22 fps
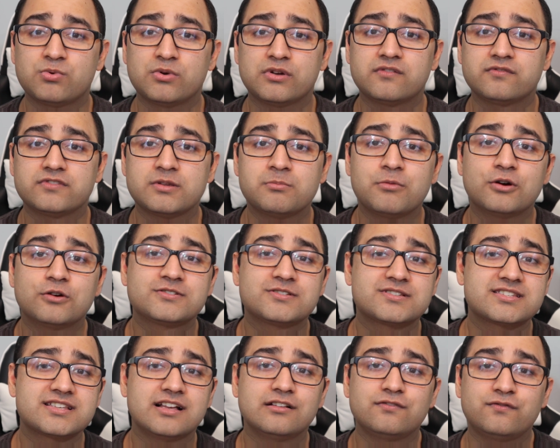one of the
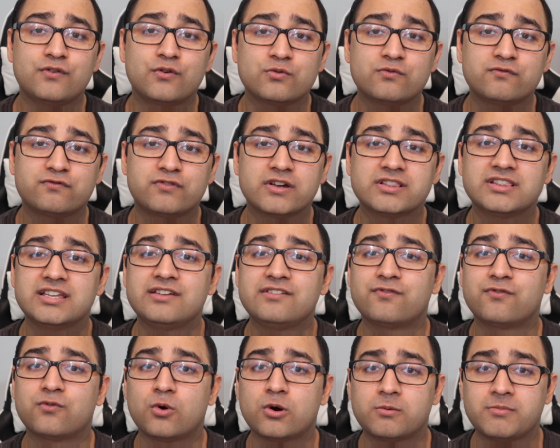most cell phone friendly
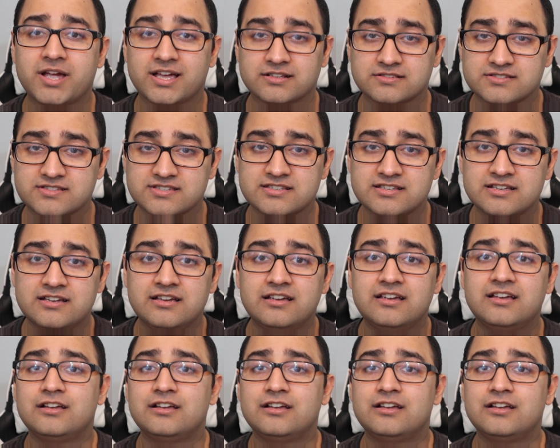formats.